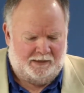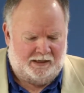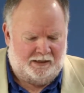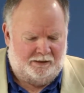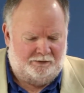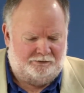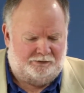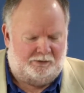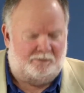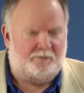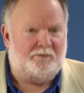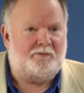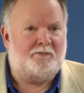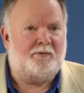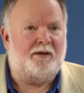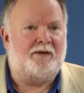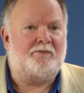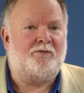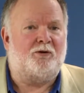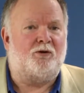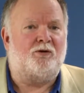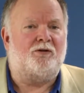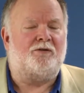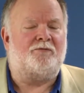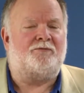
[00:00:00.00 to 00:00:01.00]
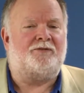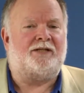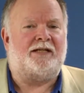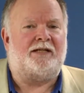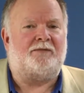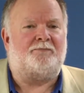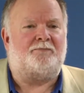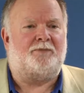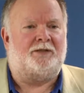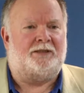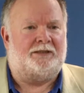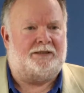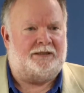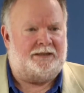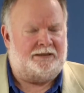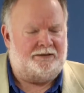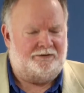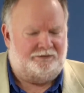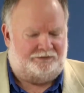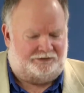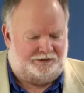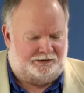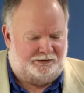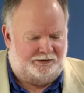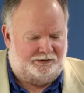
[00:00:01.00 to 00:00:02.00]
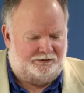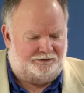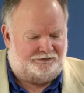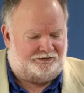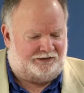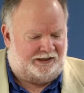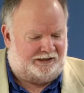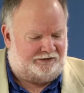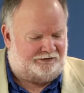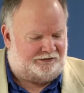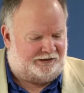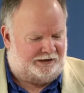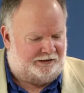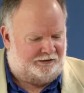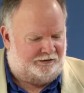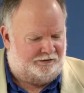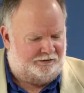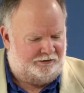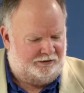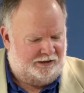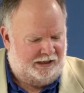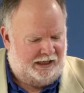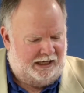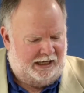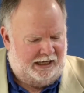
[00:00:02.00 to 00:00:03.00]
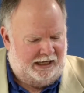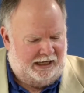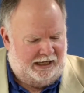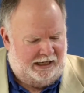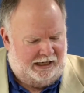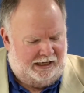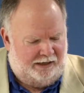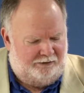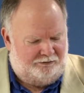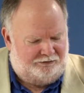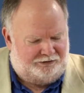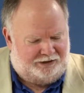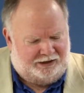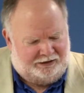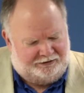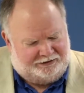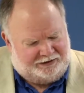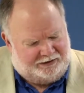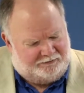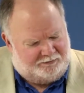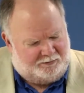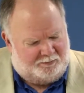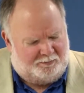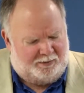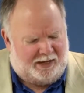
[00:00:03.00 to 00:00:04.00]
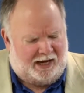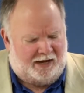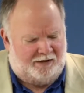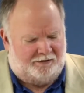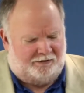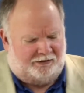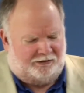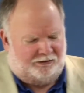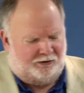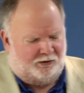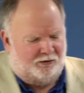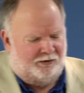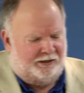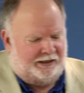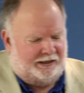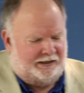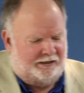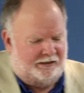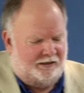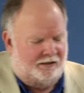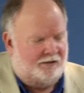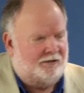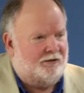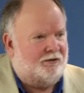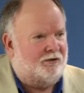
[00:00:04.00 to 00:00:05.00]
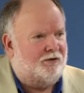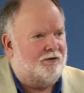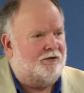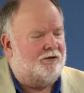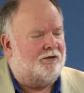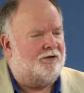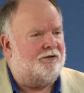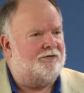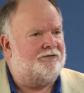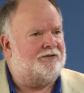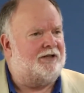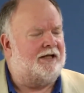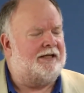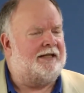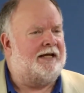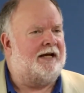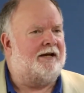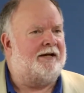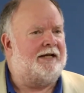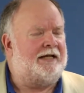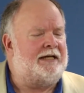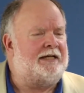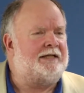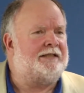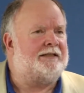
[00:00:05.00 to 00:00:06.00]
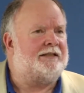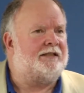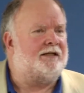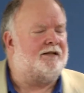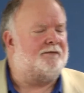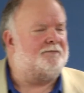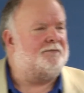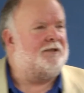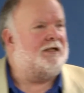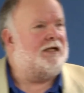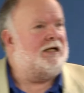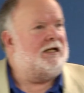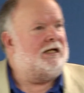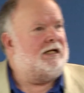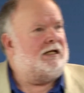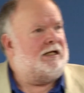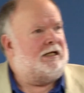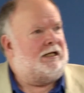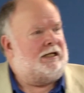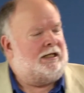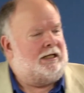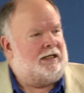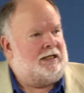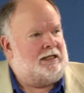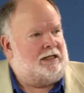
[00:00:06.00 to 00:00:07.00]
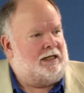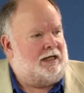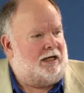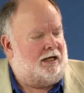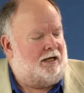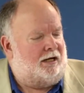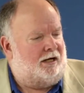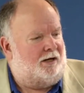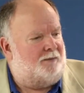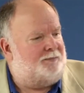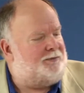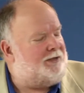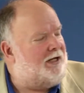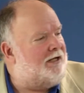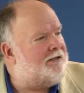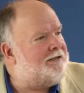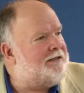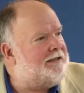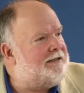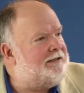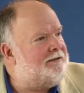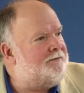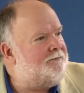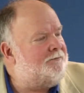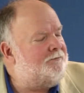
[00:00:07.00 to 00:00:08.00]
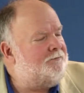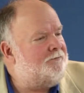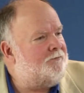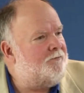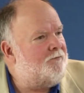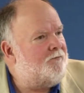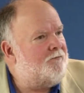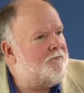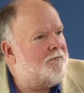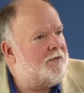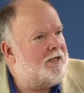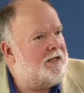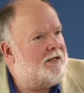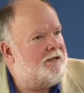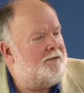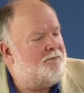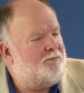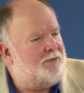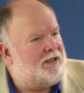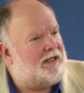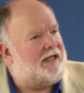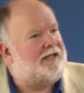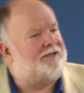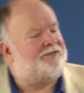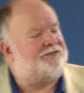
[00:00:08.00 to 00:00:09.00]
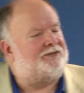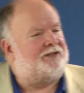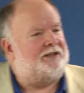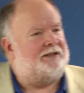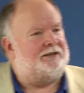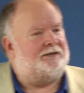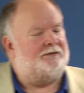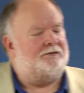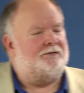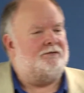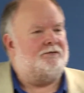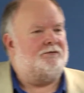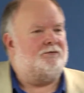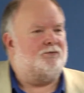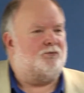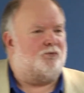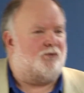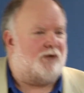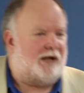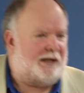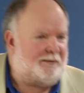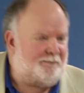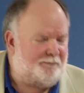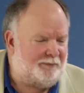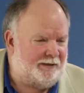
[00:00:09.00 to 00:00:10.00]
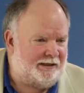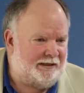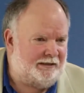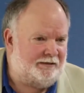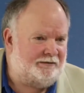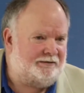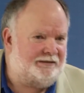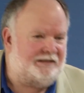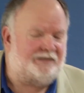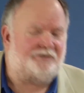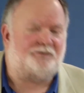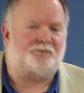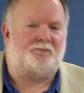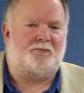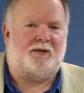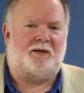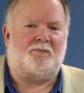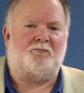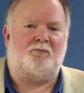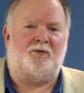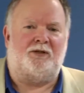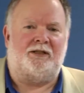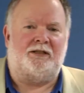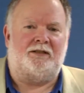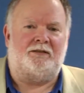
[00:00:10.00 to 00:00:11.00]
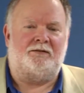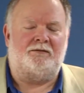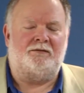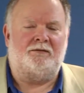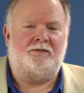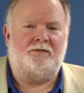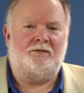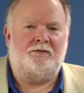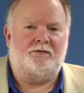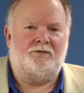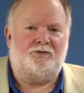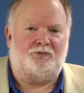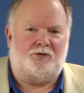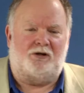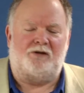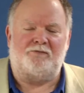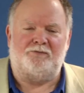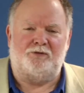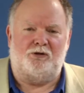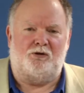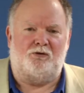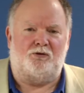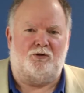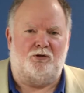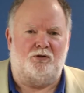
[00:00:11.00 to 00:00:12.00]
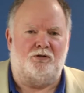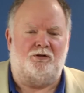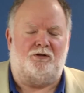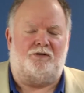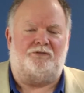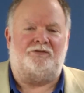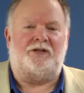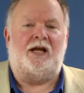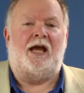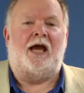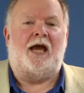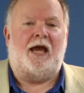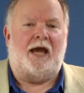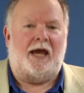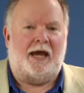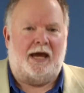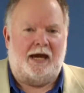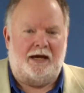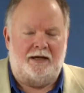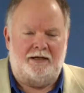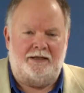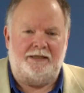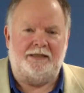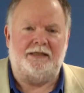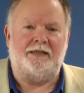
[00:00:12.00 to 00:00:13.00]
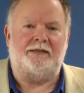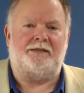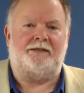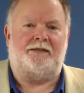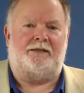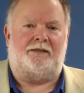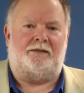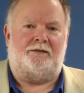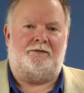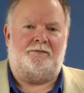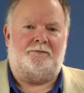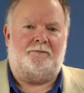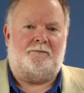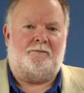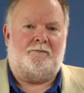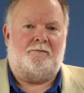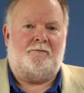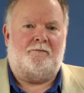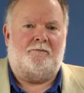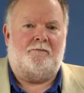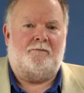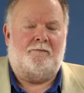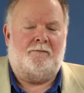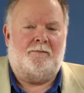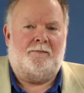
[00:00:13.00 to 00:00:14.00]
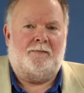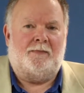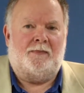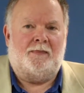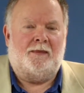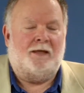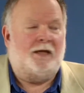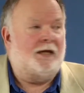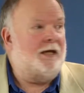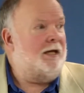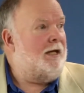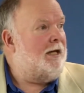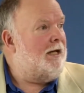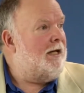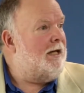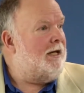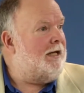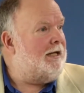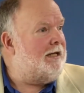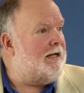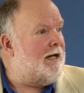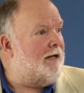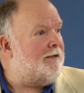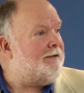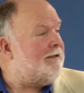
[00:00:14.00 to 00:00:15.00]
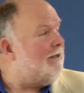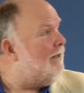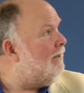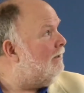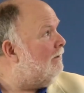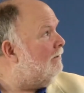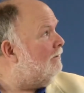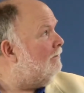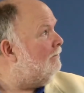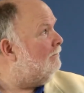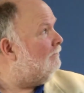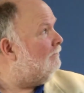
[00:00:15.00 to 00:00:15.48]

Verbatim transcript: Some of you may have heard of Ted Bundy, serial sex killer. He was guilty of about 30 young girls. Uh, now, he ended up uh, abducting, molesting, raping, dismembering 12 year old girls. How did he get there? He got there.